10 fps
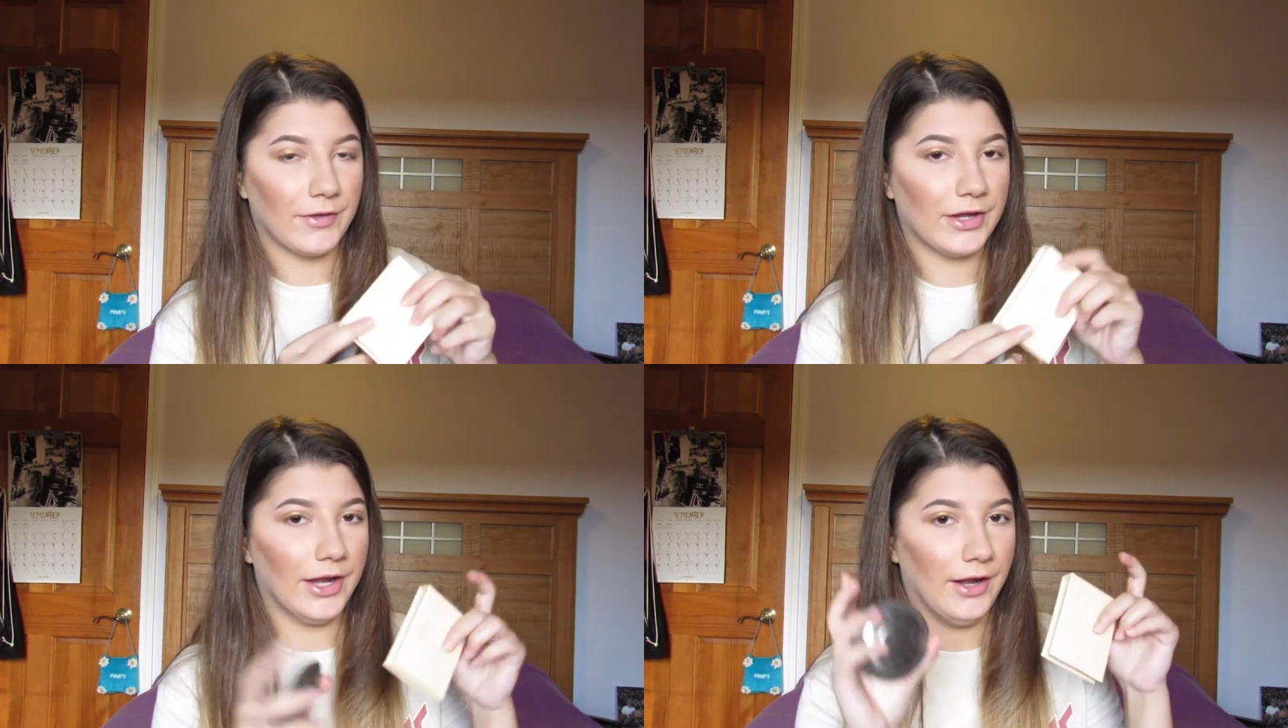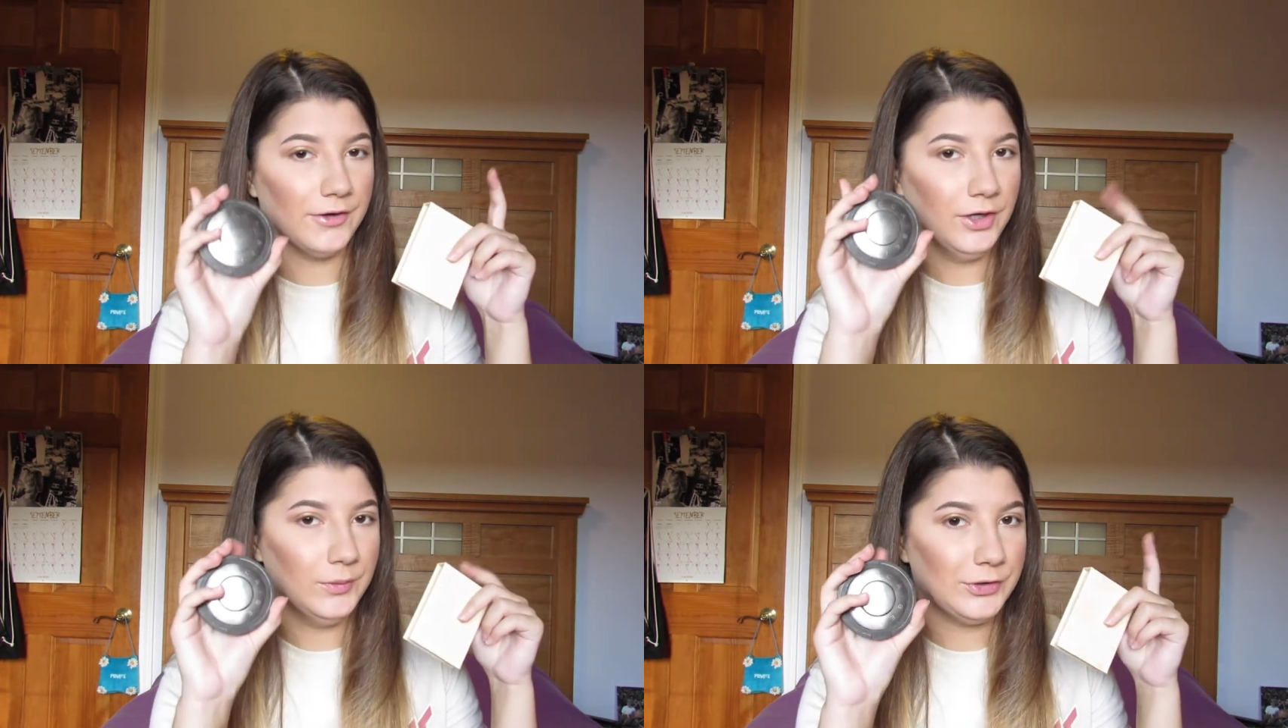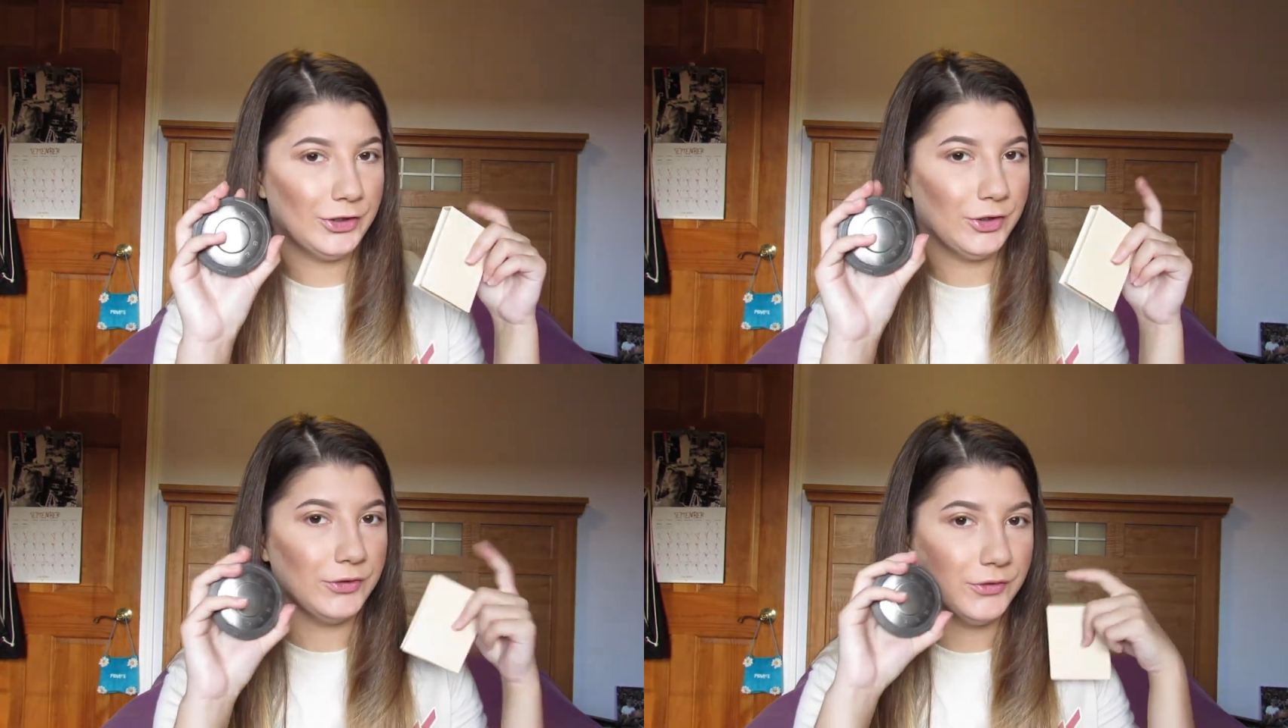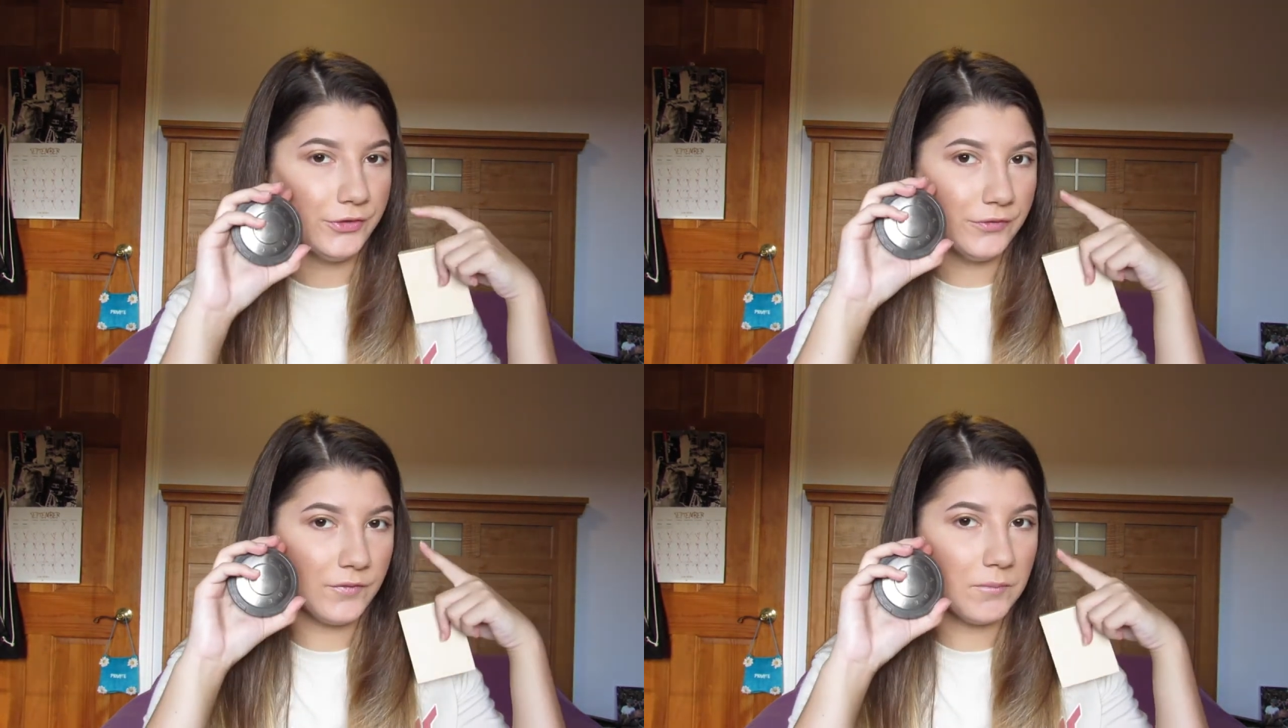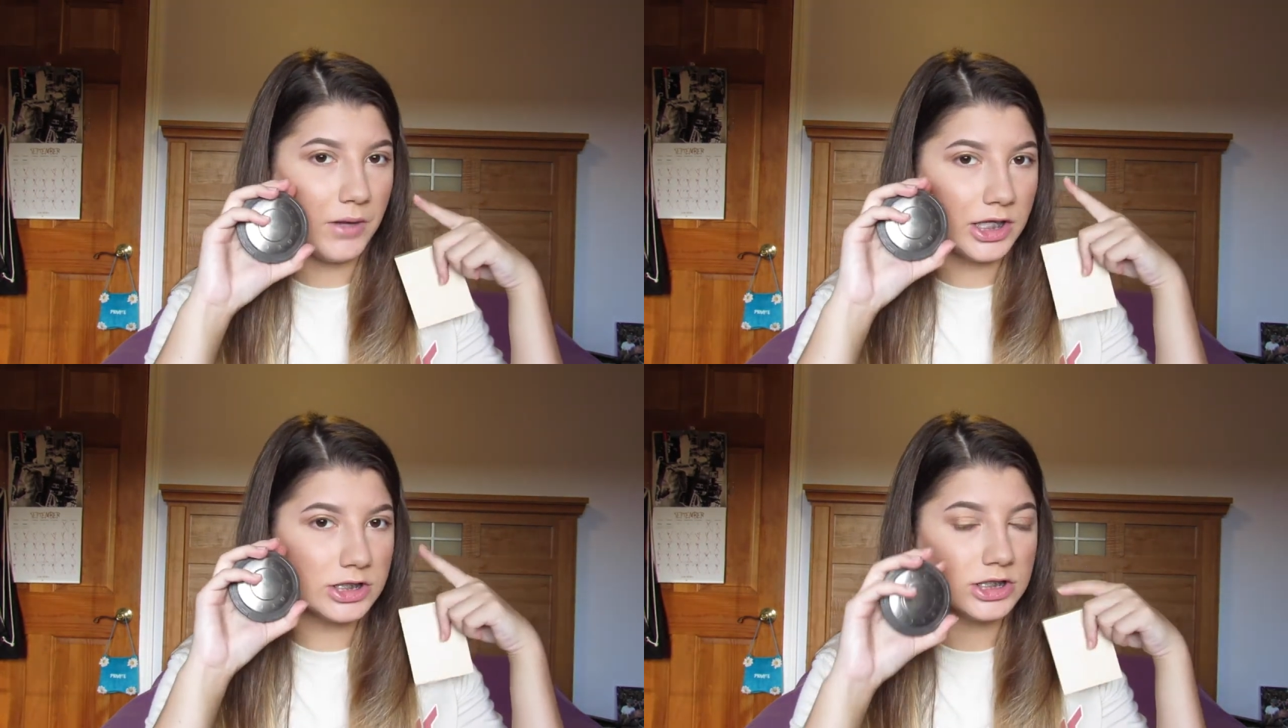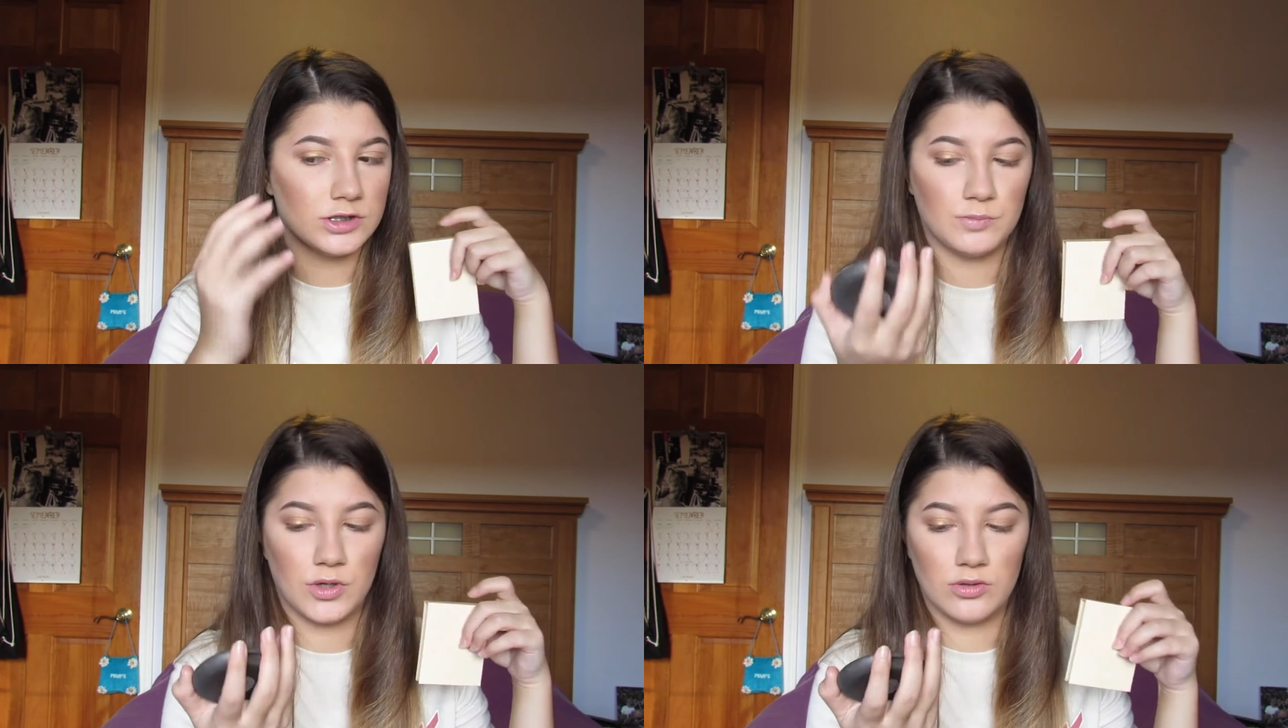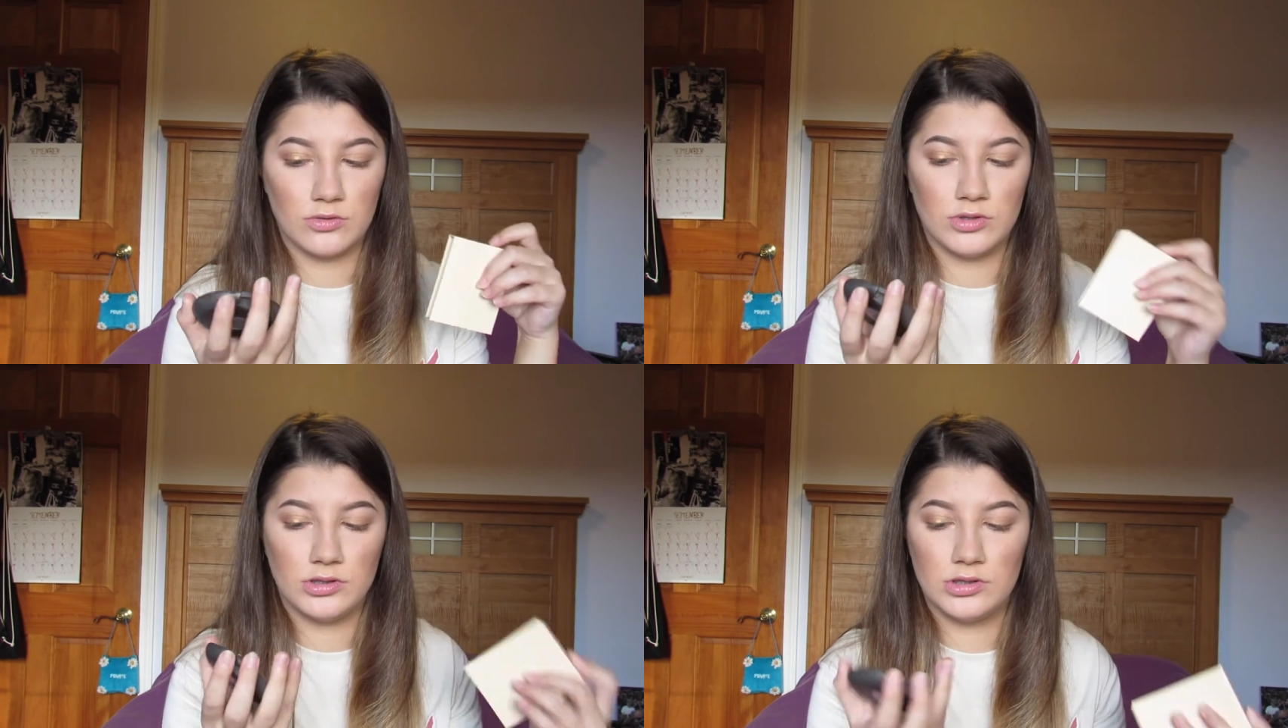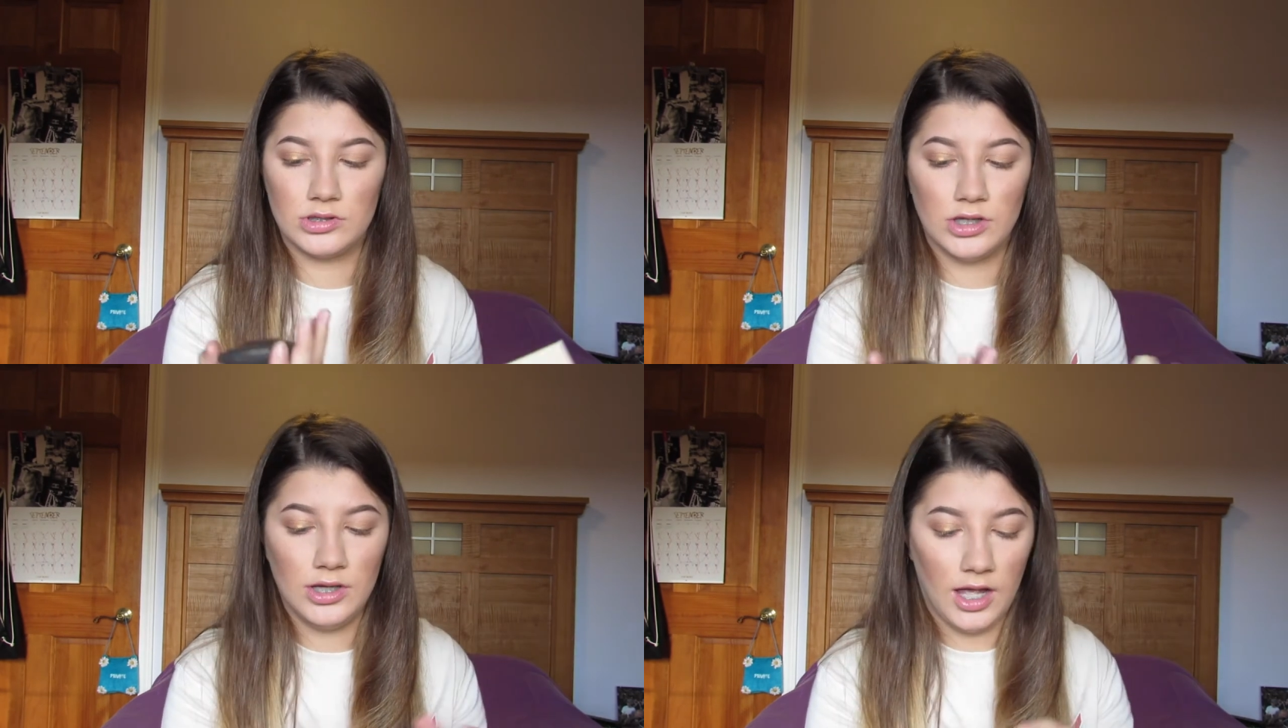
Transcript: And I don't know what to use for my cheekbones.